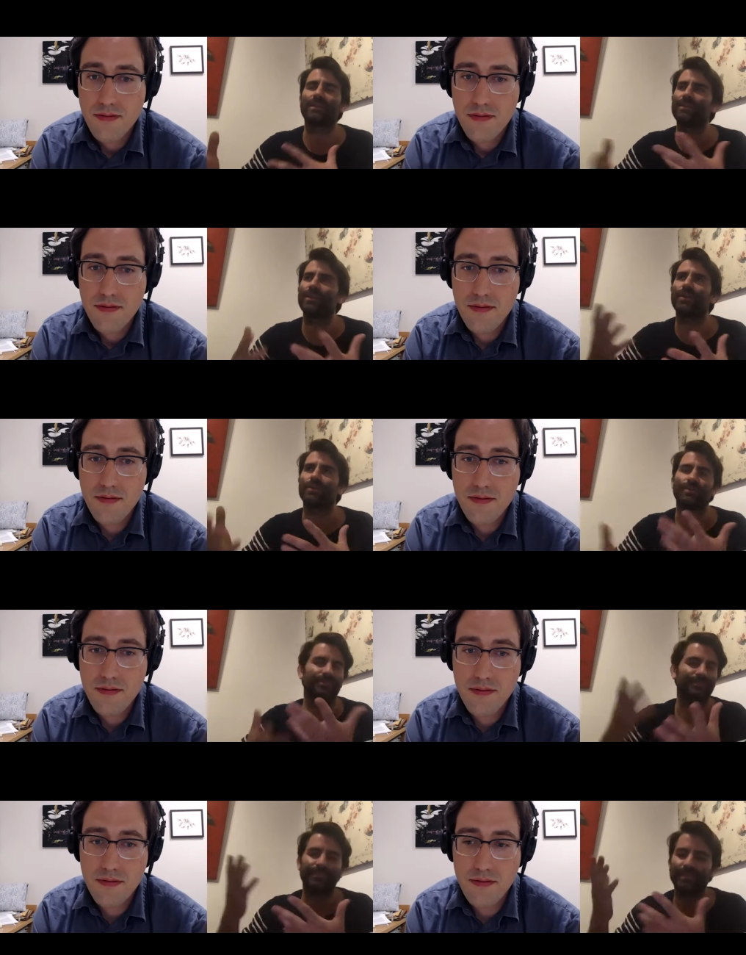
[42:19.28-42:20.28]
Speaker 1: you know
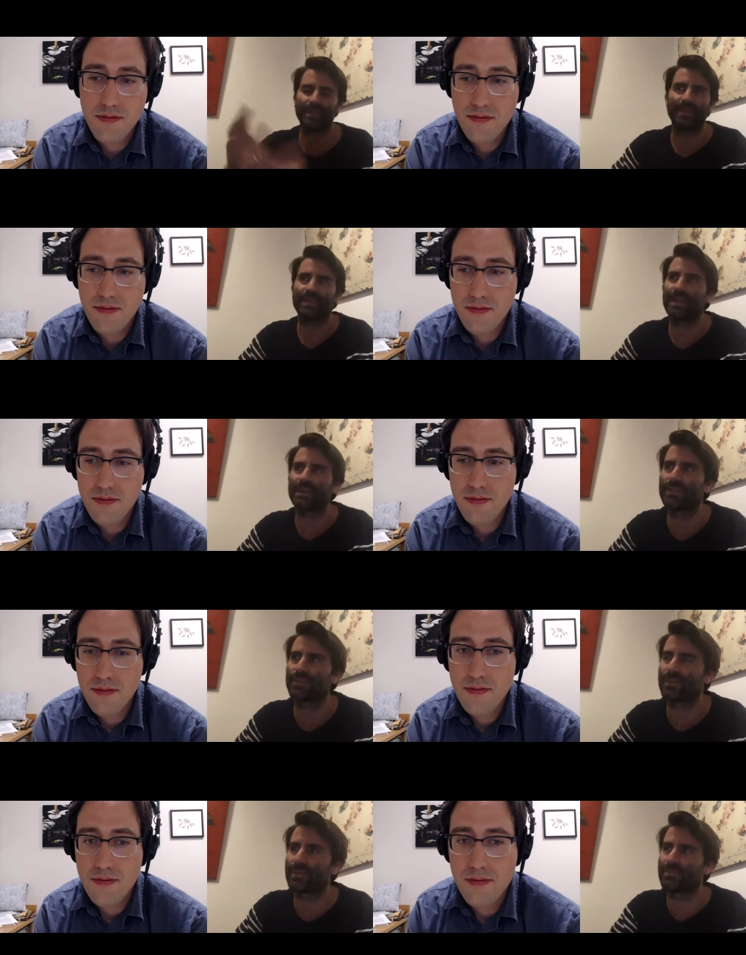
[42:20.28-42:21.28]
that's
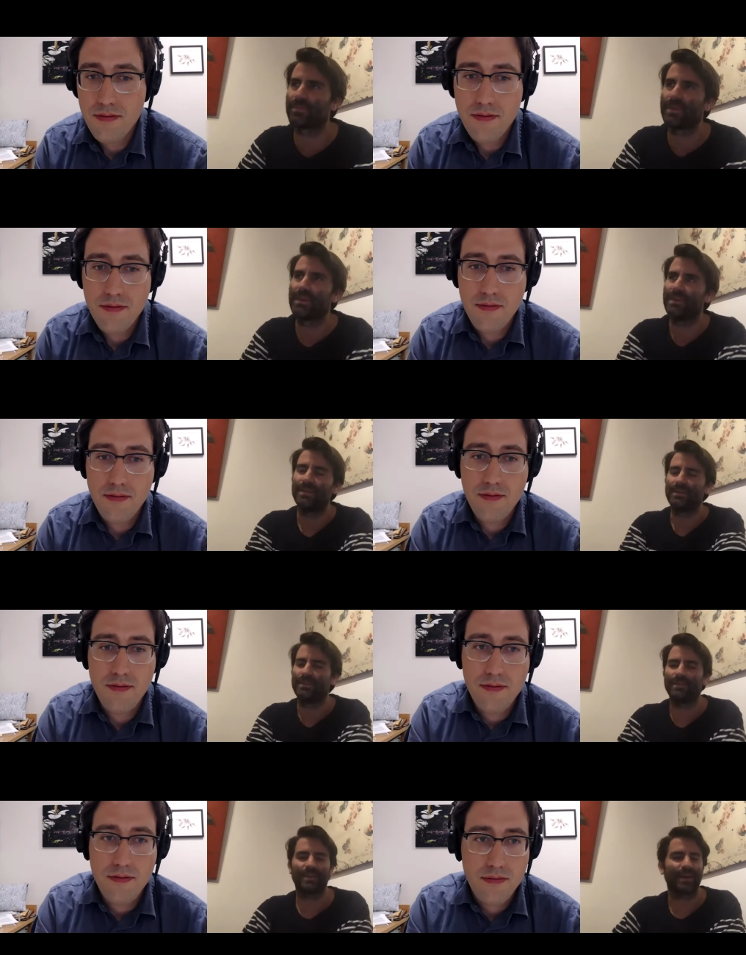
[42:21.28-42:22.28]
just
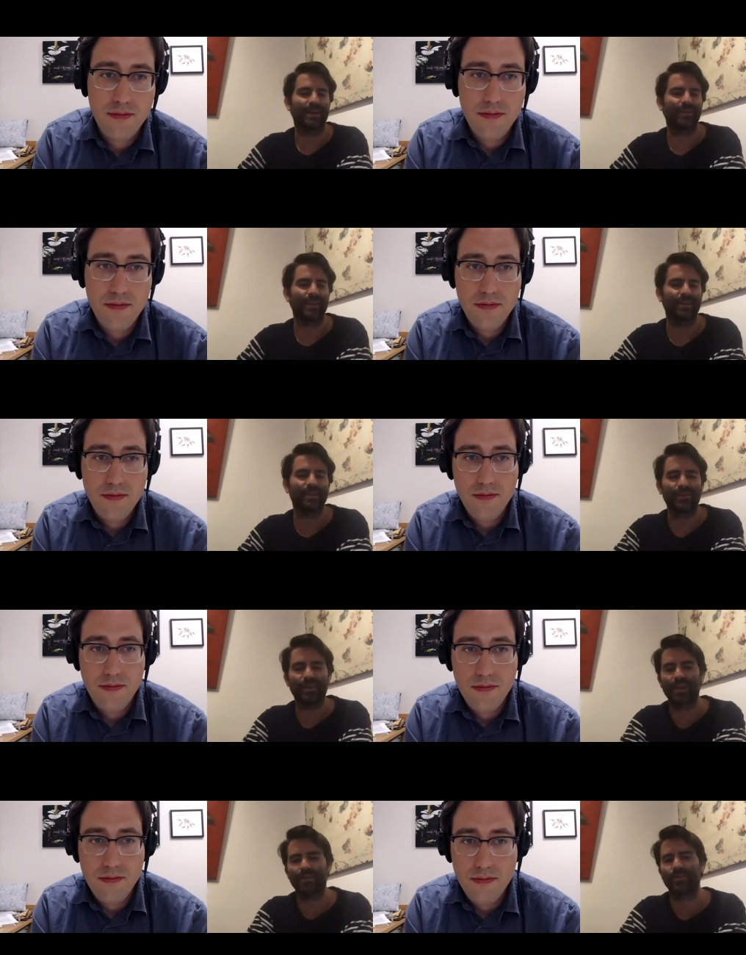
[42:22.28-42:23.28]
kind of like the the
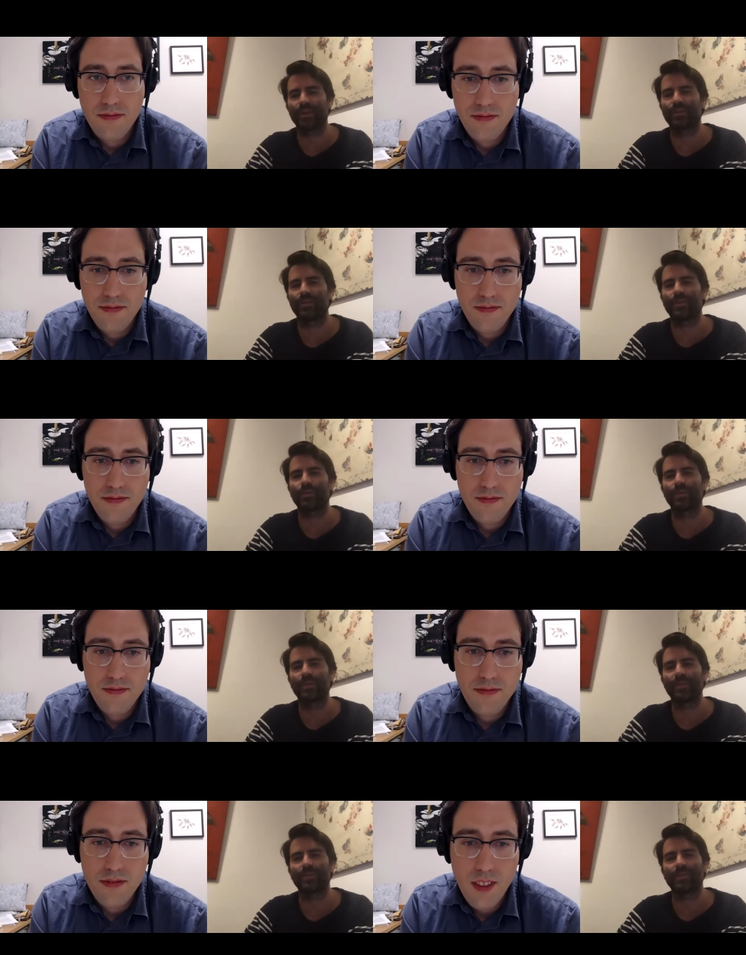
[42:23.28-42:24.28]
other side of the coin
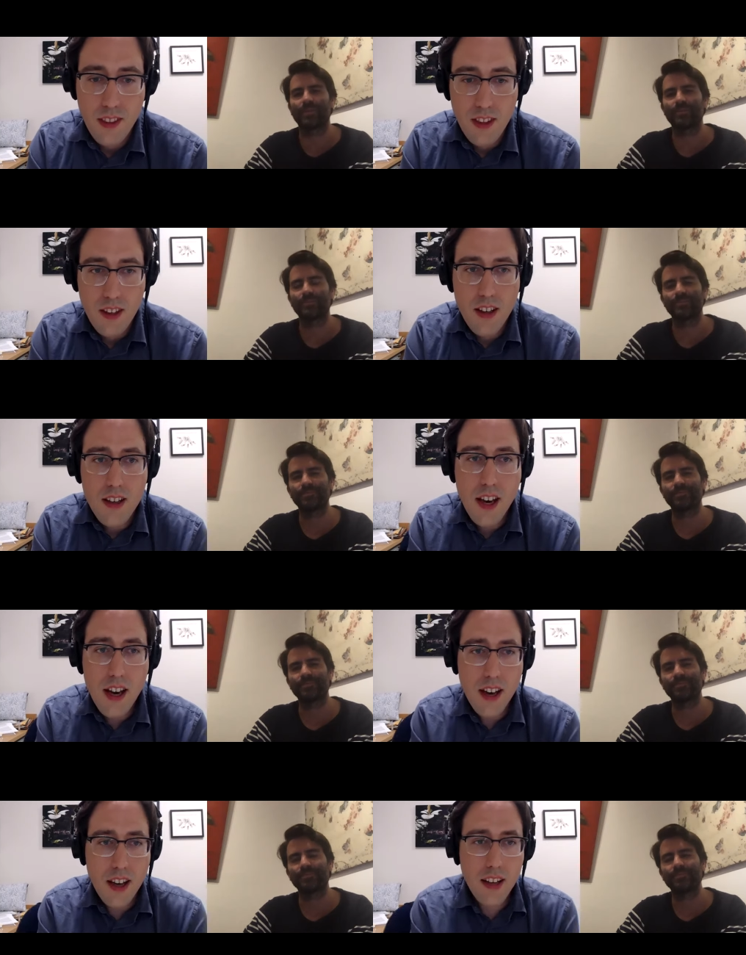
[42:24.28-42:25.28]
basically yeah
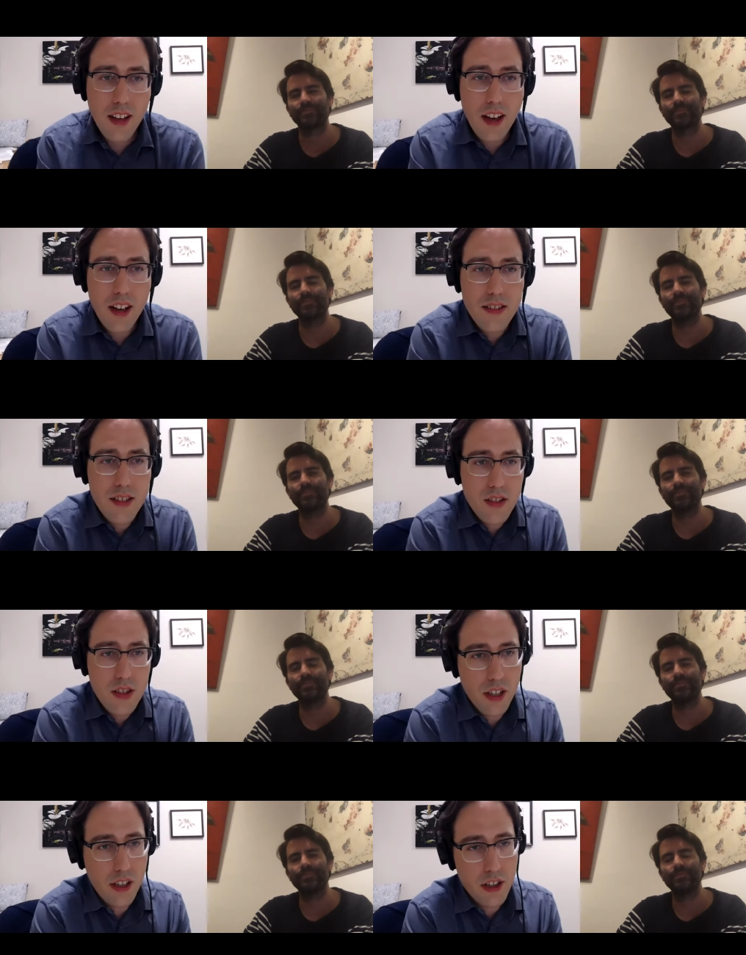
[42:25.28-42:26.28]
Speaker 2: and and since you're on
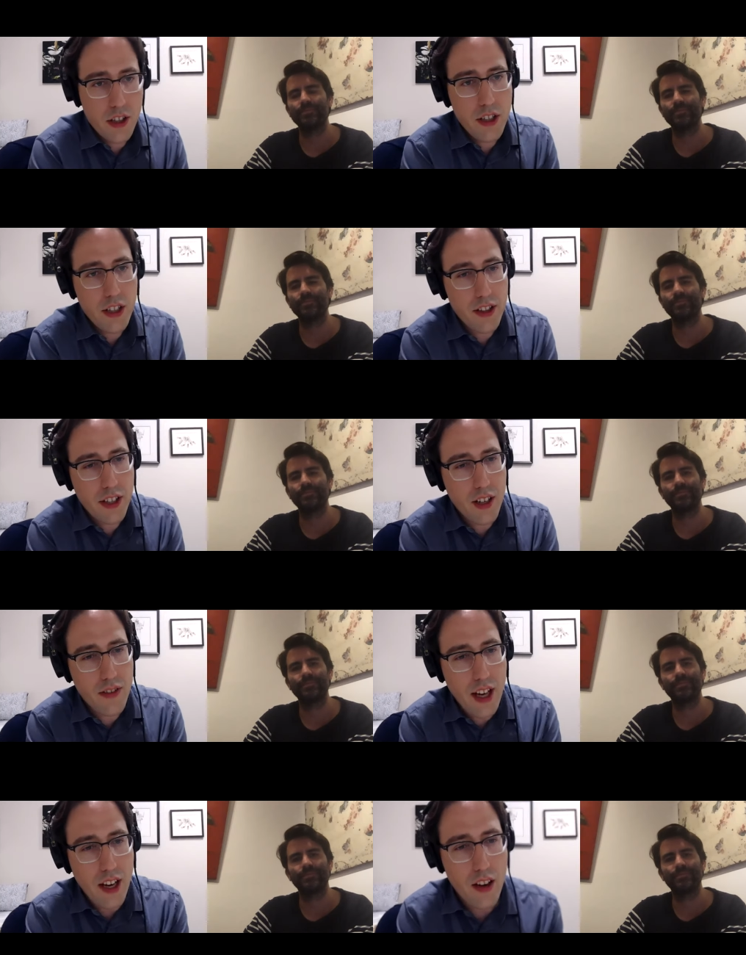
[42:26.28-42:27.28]
your 13th year of
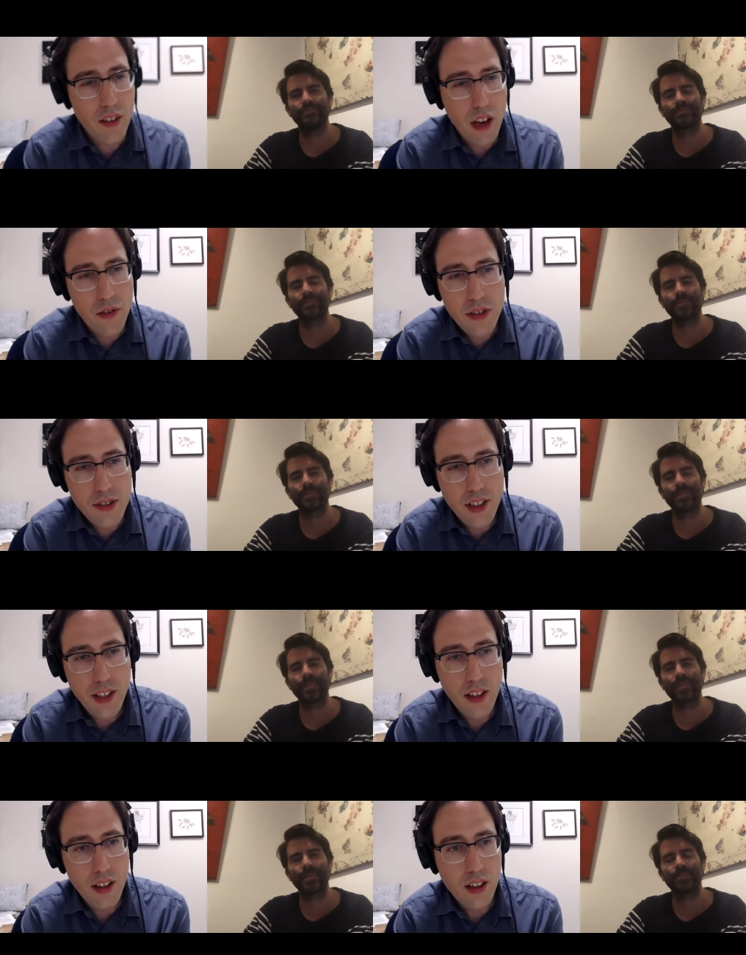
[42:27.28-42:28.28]
that I, have you
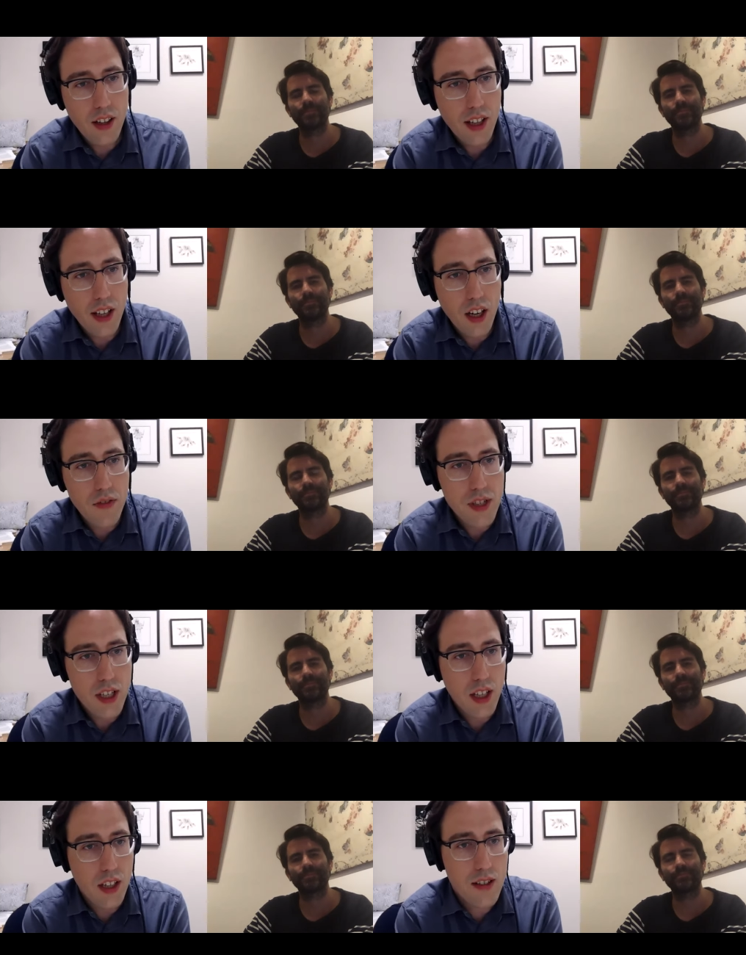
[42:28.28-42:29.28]
seen like an uptick
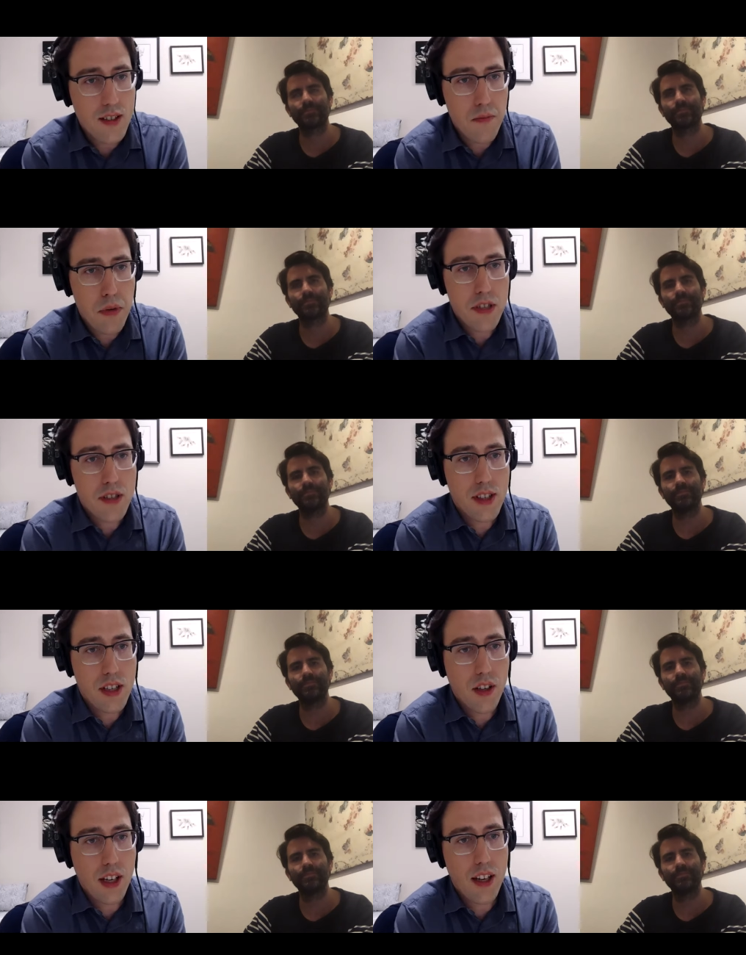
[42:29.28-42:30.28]
in submissions that you
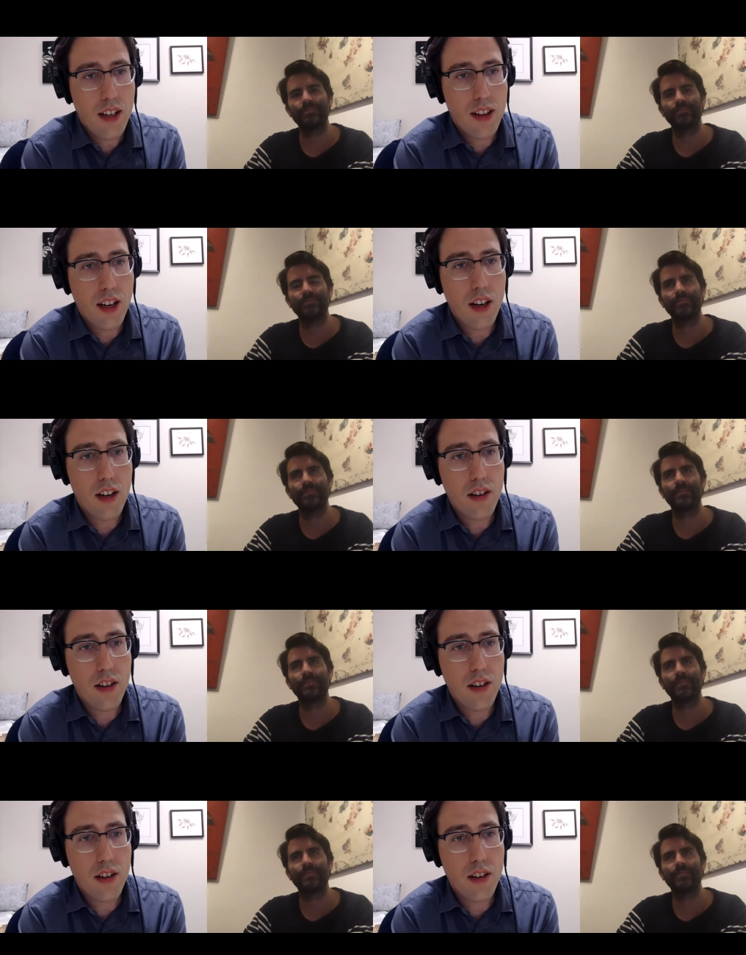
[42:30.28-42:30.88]
get that aren't